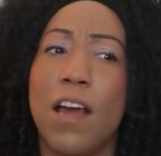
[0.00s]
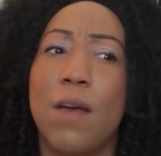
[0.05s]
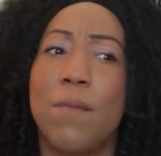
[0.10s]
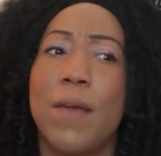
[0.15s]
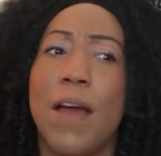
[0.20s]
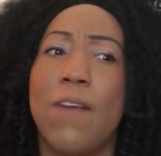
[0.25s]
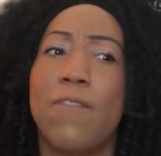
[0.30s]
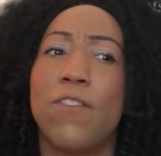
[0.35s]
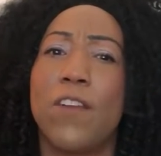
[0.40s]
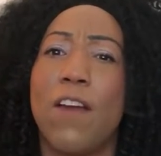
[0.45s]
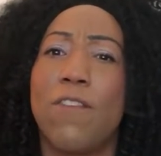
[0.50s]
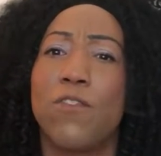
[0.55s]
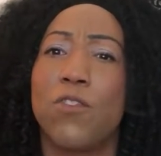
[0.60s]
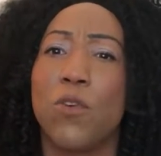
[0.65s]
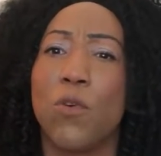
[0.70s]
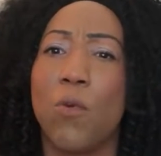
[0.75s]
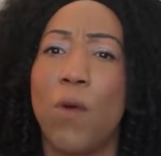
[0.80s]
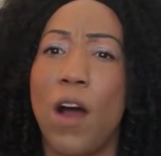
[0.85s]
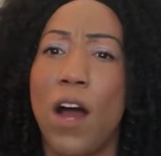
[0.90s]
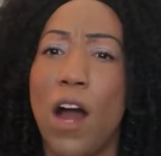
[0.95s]

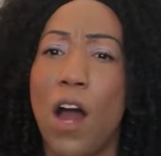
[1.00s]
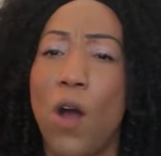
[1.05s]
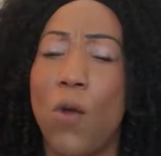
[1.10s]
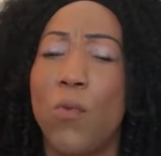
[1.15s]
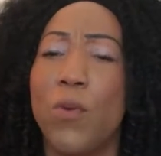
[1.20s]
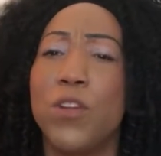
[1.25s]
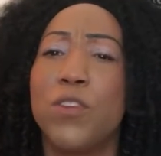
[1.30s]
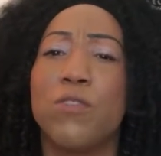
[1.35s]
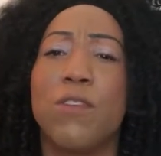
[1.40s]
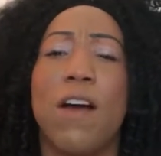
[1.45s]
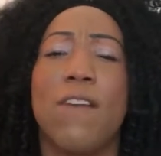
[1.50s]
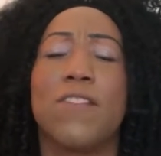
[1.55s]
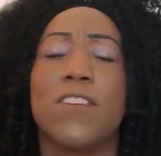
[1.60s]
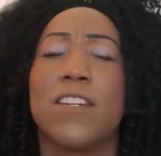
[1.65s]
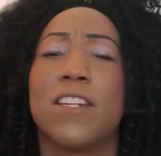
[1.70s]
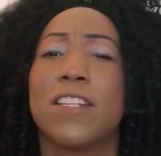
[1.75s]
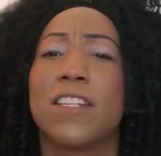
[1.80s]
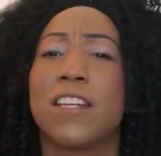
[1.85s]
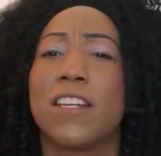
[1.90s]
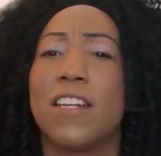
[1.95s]
After a while, we do
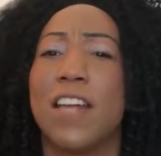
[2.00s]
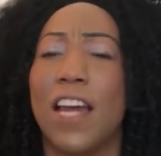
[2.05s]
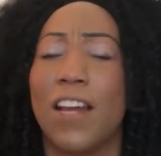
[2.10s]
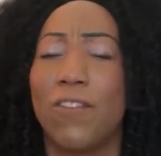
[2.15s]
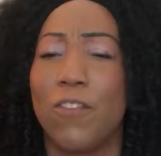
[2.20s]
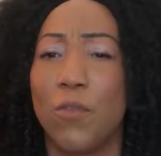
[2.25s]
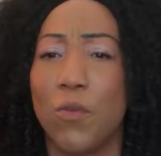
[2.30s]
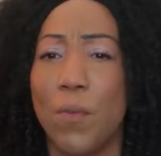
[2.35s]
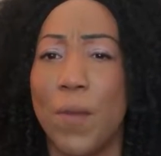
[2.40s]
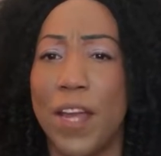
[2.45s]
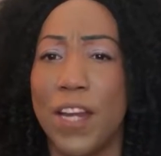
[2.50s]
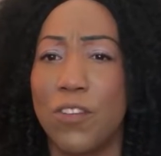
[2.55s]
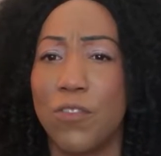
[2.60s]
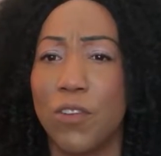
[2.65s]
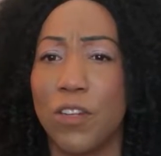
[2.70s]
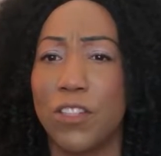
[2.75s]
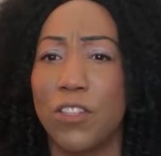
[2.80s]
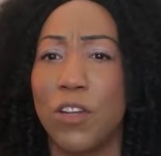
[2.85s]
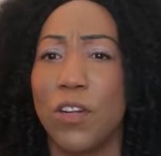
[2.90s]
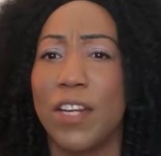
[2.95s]
have to disconnect from the
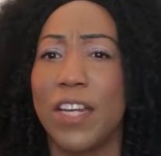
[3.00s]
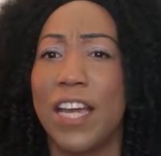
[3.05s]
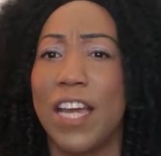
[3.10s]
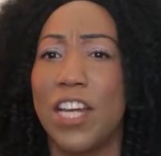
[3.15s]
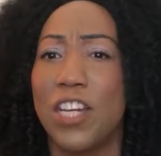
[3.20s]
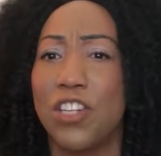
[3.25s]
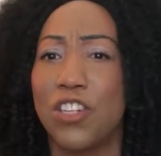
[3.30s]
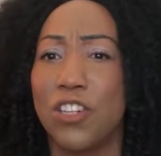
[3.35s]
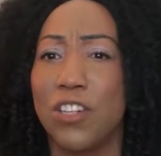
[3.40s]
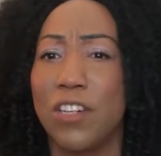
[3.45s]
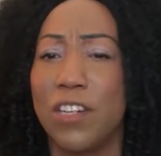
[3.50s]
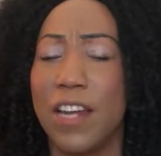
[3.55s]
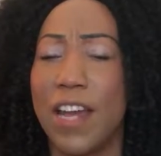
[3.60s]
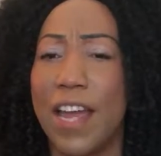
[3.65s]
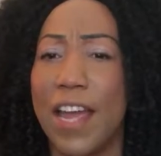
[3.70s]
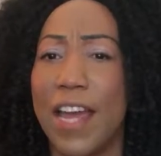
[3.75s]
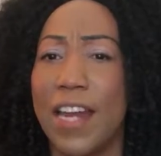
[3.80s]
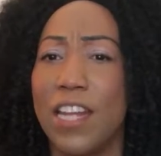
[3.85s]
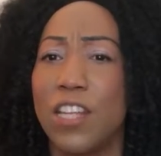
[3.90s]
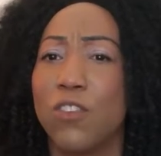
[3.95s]
matrix on occasion,
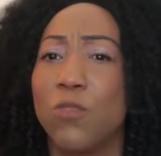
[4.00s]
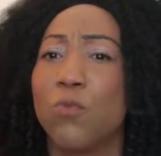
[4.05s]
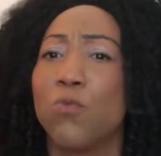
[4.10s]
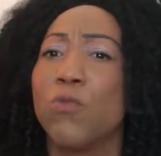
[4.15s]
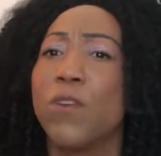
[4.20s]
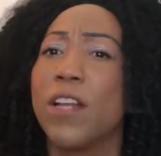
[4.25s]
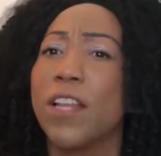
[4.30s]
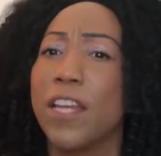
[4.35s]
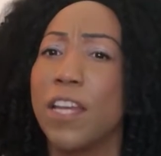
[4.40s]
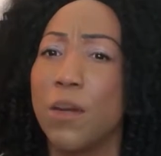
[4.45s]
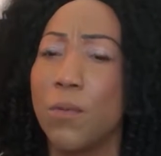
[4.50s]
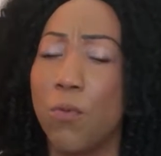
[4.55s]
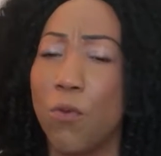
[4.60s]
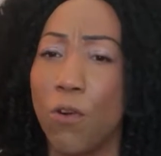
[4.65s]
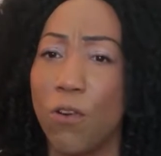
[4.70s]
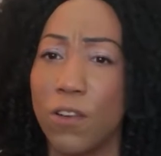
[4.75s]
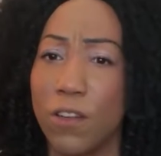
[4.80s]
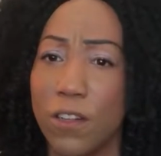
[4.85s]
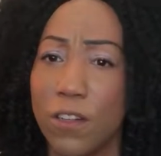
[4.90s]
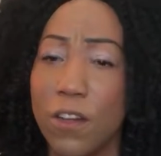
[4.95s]
and it's really
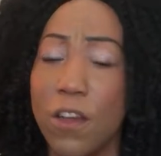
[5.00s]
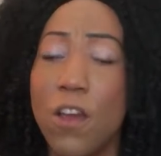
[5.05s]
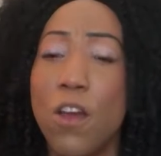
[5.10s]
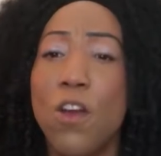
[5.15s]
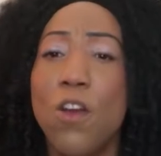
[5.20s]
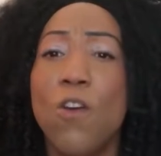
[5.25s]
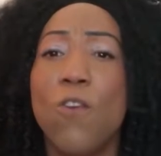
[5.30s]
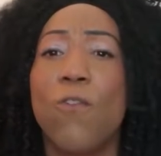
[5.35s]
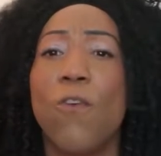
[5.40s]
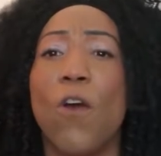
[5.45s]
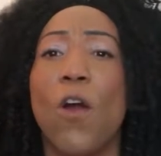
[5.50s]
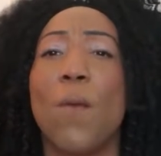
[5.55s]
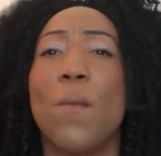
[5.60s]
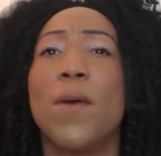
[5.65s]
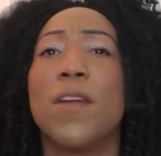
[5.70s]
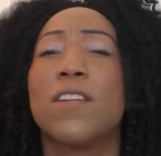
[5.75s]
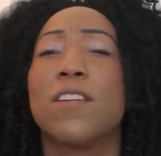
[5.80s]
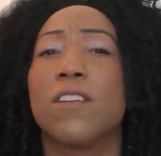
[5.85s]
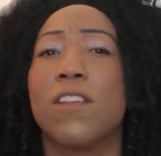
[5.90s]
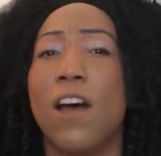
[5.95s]
important for
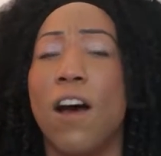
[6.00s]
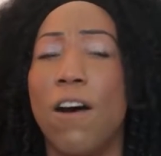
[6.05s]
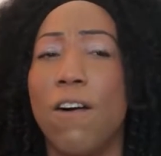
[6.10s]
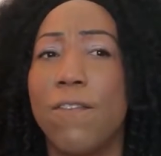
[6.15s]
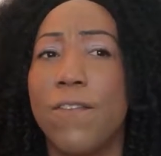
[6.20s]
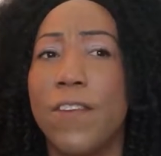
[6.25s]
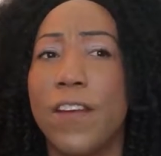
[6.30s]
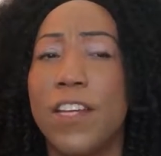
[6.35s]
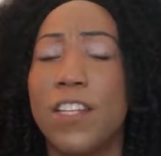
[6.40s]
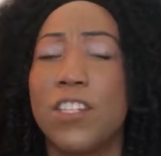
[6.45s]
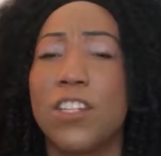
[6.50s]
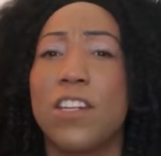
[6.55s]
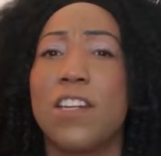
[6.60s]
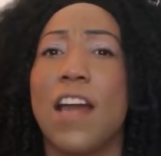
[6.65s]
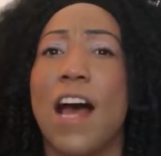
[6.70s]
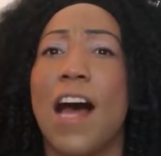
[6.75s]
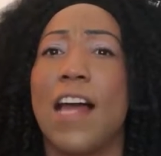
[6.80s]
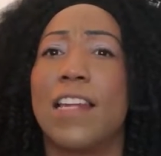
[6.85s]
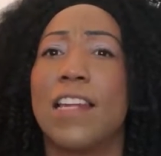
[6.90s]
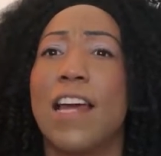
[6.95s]
our mental health is
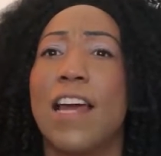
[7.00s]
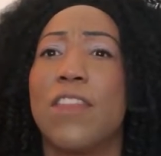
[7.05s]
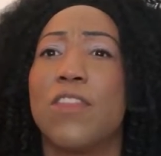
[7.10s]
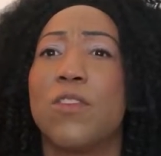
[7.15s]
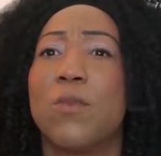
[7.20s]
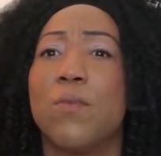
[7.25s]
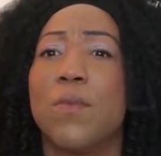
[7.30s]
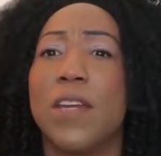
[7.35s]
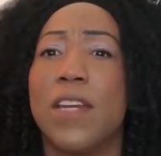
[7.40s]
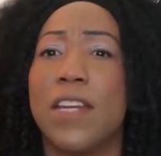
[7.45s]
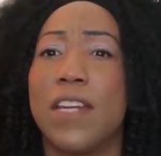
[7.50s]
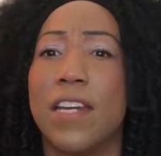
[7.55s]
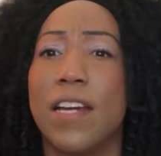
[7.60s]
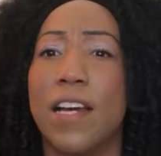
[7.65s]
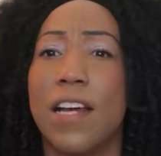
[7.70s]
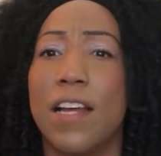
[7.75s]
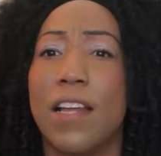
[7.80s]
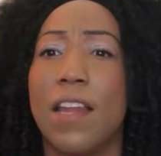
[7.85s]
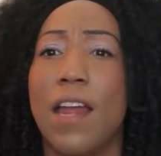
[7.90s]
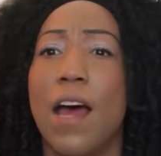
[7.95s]
to not let the
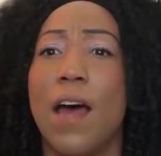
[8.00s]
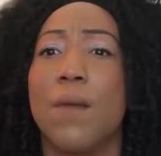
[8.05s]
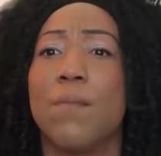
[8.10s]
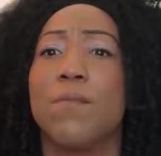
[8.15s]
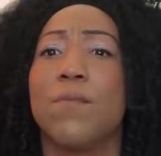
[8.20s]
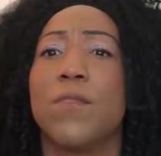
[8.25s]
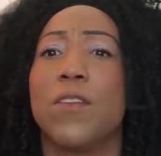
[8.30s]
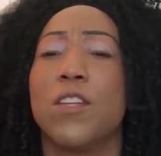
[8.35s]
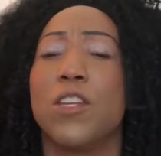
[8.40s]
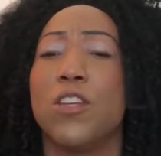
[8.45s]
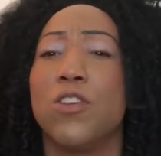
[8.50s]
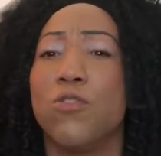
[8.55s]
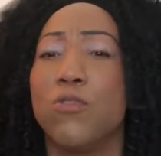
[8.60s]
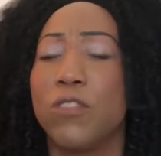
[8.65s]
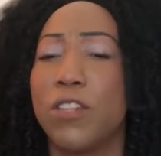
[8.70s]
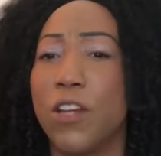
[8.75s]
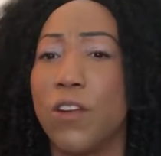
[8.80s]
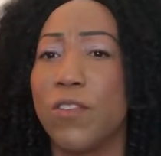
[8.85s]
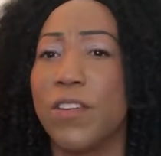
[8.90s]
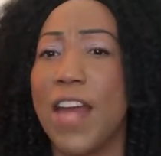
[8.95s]
media
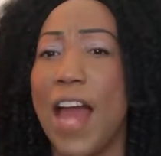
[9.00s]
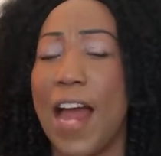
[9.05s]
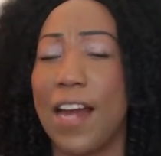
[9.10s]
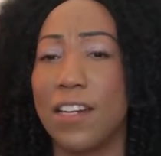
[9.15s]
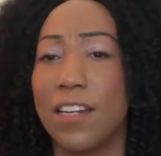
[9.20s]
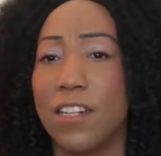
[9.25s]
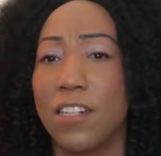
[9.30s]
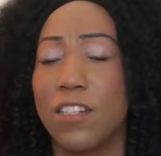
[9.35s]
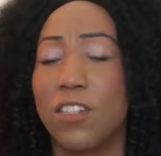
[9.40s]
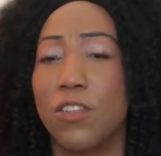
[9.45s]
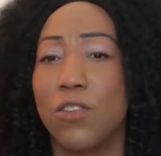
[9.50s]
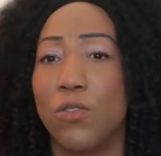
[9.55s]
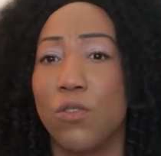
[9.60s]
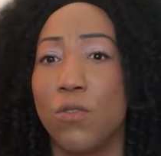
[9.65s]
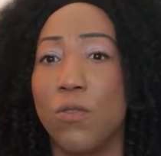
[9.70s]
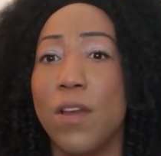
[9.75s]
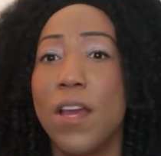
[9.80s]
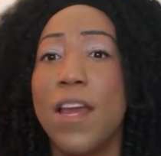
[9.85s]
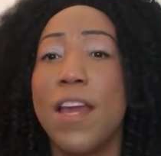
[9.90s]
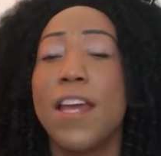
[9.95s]
use their tactics
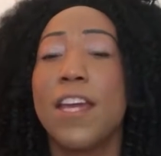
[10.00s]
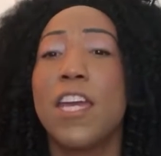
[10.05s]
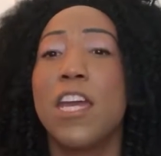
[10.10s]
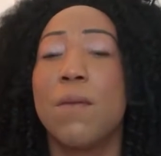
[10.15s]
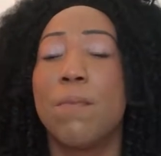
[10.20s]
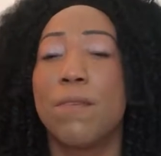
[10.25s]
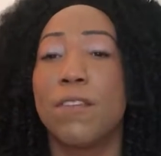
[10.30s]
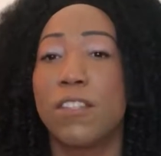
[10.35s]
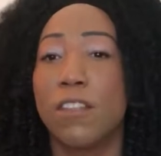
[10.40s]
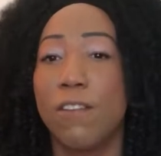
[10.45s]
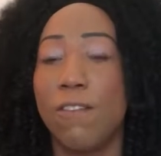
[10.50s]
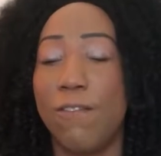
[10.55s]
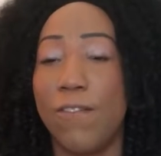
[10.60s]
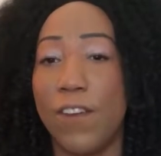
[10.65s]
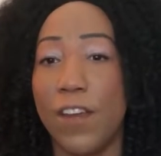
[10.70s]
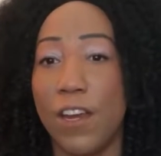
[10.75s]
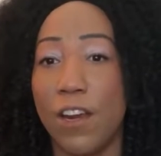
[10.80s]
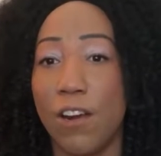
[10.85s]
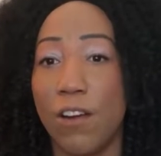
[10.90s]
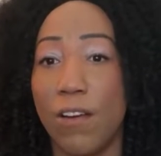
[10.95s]
to keep us in
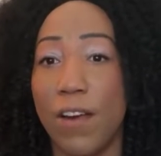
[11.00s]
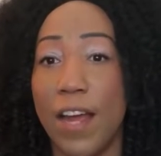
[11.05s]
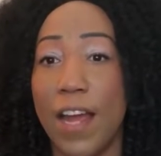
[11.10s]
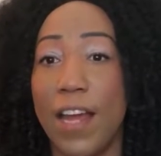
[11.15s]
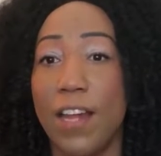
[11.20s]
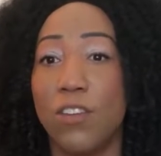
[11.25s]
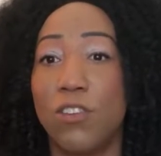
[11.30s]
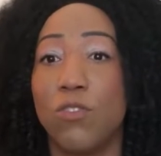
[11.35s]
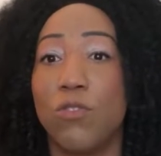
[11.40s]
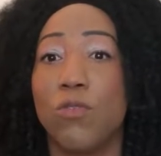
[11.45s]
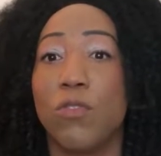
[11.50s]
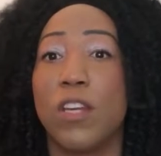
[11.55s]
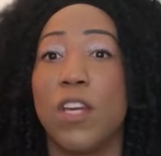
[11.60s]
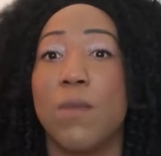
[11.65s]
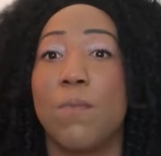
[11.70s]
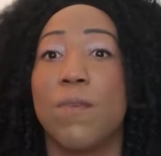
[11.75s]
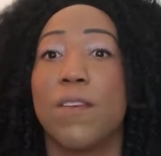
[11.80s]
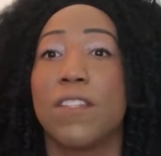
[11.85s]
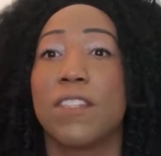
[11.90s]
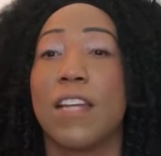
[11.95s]
fear and to
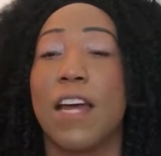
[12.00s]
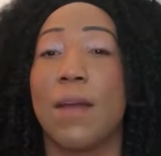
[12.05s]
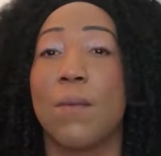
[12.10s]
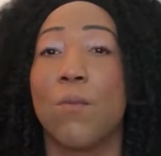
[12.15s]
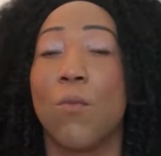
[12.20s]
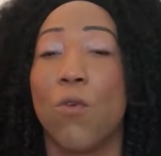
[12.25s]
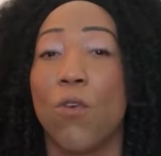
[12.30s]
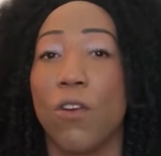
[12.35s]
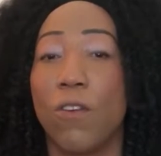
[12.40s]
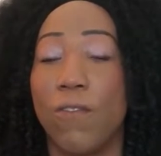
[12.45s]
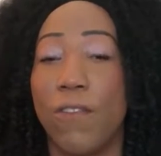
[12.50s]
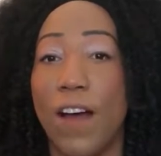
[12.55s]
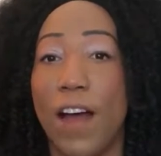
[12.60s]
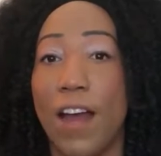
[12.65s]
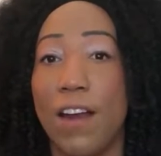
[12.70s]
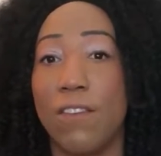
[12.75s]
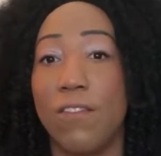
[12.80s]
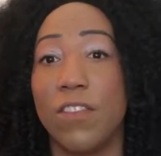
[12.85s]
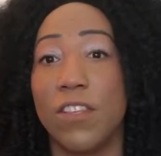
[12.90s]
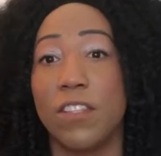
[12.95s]
keep us
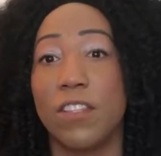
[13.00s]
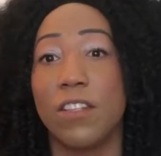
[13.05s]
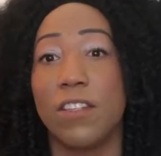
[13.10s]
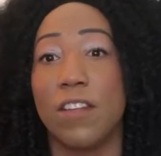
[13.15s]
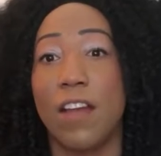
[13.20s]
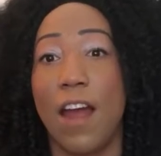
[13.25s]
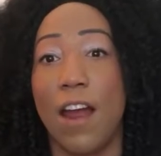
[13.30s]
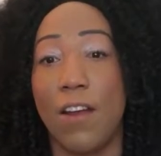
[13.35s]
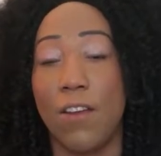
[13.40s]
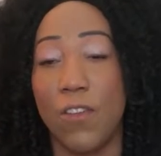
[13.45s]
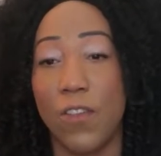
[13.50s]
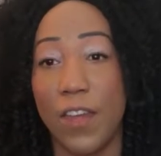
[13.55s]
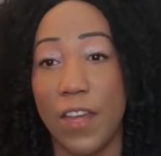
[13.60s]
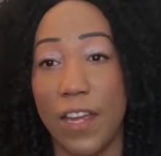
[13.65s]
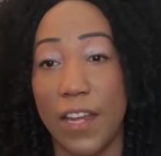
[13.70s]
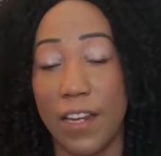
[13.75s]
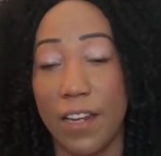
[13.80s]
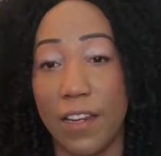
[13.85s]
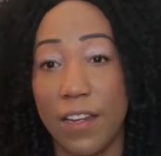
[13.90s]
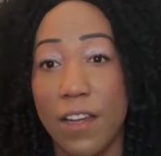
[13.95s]
mortified of this entire
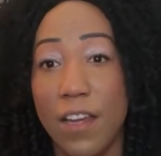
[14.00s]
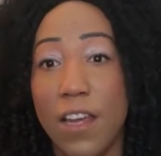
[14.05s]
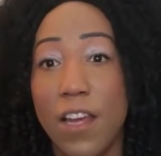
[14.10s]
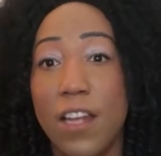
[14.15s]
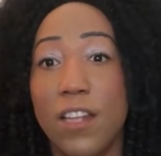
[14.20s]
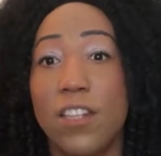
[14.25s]
thing.